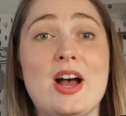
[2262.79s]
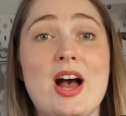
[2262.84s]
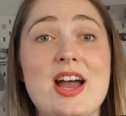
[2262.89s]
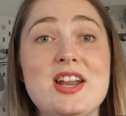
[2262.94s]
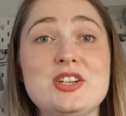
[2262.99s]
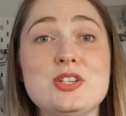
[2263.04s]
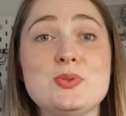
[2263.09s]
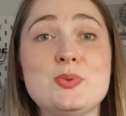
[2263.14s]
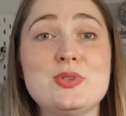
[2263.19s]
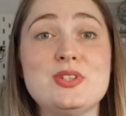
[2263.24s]
I
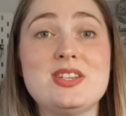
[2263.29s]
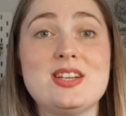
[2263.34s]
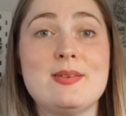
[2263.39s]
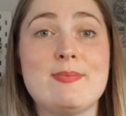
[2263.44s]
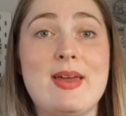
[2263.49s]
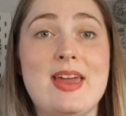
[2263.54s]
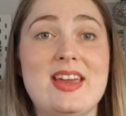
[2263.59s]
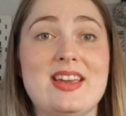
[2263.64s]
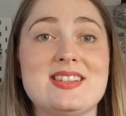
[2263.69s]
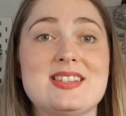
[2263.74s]
just wanted to
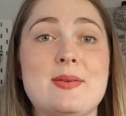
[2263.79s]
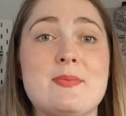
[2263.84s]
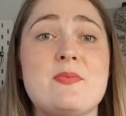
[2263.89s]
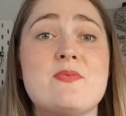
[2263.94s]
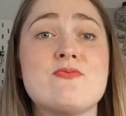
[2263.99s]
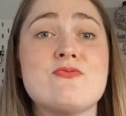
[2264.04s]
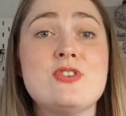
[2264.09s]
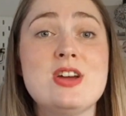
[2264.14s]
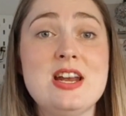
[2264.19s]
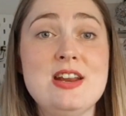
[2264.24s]
make
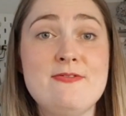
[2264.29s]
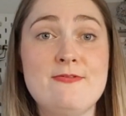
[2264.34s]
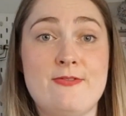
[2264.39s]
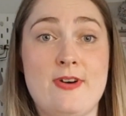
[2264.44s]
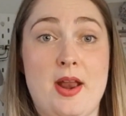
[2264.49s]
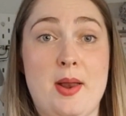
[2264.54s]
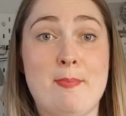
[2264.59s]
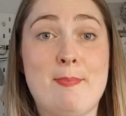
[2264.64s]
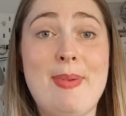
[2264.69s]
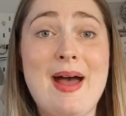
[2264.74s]
some really
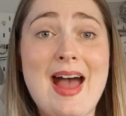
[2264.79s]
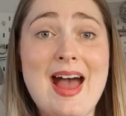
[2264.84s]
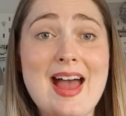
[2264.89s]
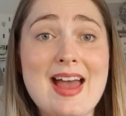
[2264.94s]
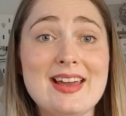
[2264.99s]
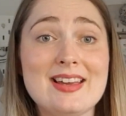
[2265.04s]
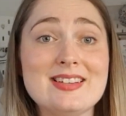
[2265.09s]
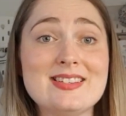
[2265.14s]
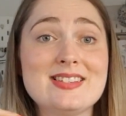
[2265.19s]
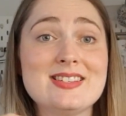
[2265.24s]
fun
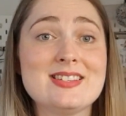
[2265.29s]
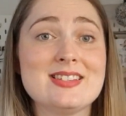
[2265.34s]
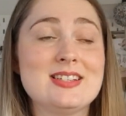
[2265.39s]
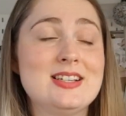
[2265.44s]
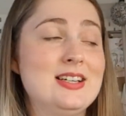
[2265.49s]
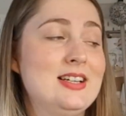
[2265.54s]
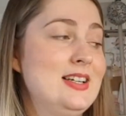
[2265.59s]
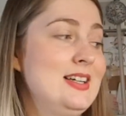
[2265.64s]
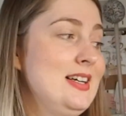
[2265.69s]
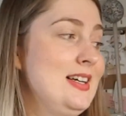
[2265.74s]
bags.
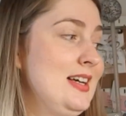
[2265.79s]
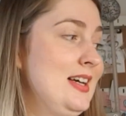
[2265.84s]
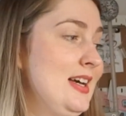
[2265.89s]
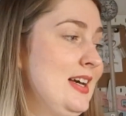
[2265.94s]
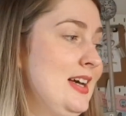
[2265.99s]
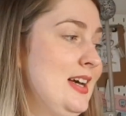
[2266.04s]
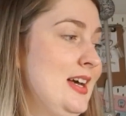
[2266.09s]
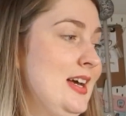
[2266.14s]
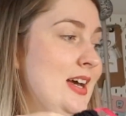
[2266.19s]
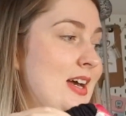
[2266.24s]

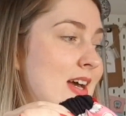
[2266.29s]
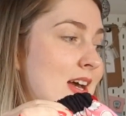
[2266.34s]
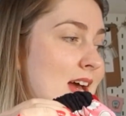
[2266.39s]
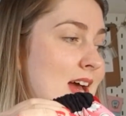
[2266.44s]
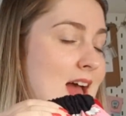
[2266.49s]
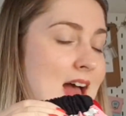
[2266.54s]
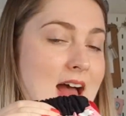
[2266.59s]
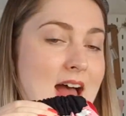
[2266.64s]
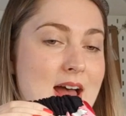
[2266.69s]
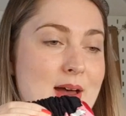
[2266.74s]

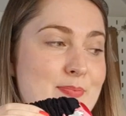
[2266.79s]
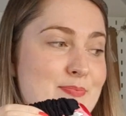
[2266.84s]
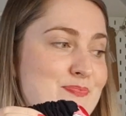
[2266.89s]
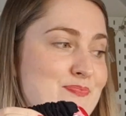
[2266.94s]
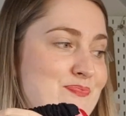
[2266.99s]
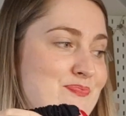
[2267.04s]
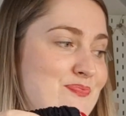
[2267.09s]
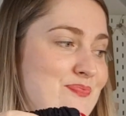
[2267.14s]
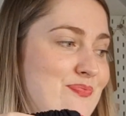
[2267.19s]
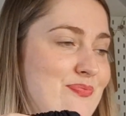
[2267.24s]

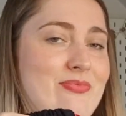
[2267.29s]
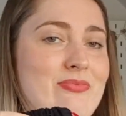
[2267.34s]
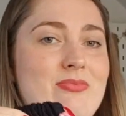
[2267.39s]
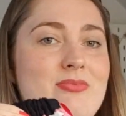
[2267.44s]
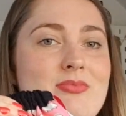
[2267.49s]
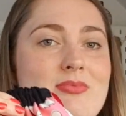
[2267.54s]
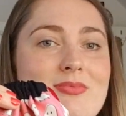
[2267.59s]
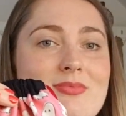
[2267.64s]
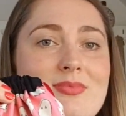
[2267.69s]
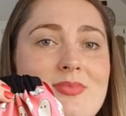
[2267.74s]

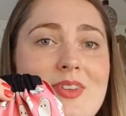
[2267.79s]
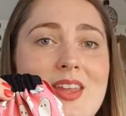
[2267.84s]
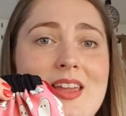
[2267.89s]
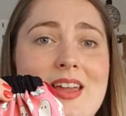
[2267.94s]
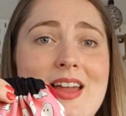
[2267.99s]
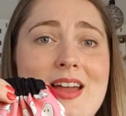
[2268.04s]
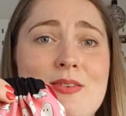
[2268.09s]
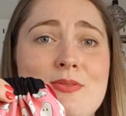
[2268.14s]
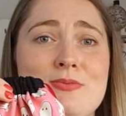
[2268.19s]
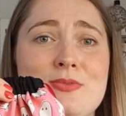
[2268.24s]

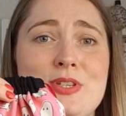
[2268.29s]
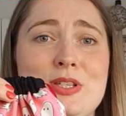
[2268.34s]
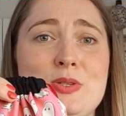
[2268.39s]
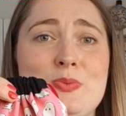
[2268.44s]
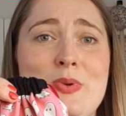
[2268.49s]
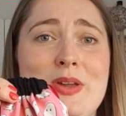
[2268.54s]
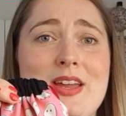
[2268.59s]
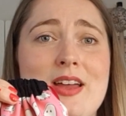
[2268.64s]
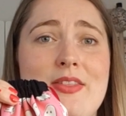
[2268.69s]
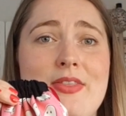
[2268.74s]
How
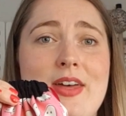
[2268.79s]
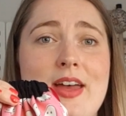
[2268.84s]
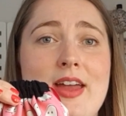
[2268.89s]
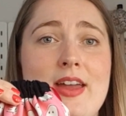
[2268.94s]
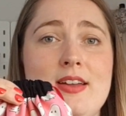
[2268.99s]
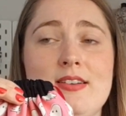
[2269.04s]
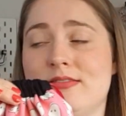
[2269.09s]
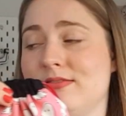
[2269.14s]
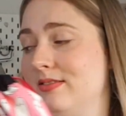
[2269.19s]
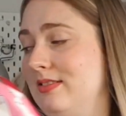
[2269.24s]
sweet are
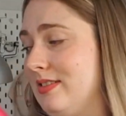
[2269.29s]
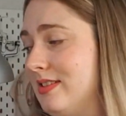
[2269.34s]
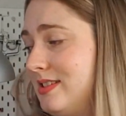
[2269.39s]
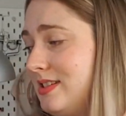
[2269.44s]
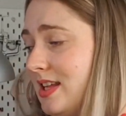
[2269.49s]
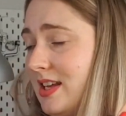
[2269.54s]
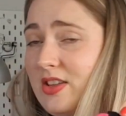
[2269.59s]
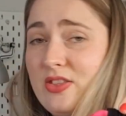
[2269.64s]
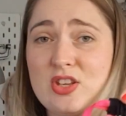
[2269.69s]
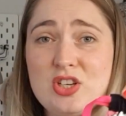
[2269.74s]
they? It's
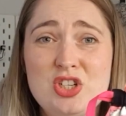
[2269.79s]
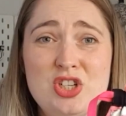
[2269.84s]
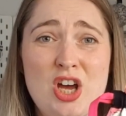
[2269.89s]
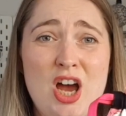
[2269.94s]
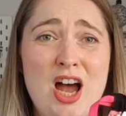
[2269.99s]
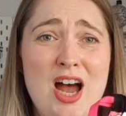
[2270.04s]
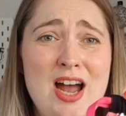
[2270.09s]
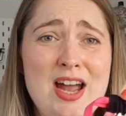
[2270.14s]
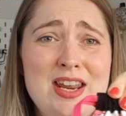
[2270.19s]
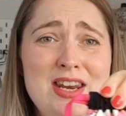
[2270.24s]
like the
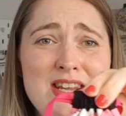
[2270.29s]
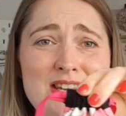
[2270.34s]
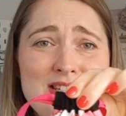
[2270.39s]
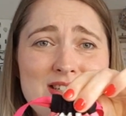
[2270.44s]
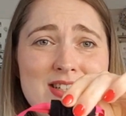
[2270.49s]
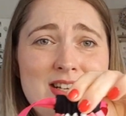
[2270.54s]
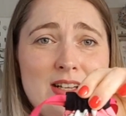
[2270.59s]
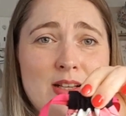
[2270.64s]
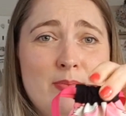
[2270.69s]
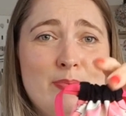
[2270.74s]

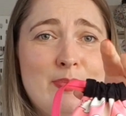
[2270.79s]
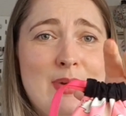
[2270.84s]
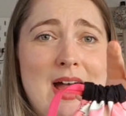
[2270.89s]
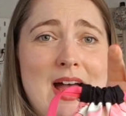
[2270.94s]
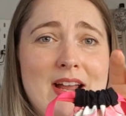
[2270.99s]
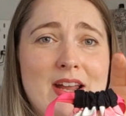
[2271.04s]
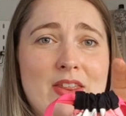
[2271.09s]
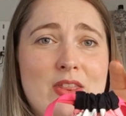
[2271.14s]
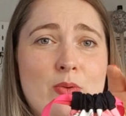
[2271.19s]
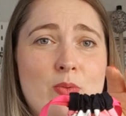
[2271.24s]
tiniest little
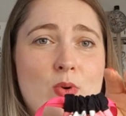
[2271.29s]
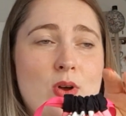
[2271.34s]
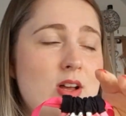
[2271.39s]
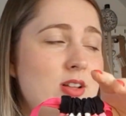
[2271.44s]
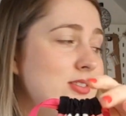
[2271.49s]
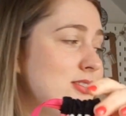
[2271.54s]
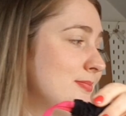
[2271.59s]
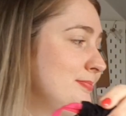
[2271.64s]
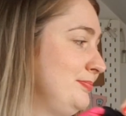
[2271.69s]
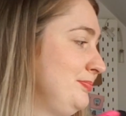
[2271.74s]
bag in the world.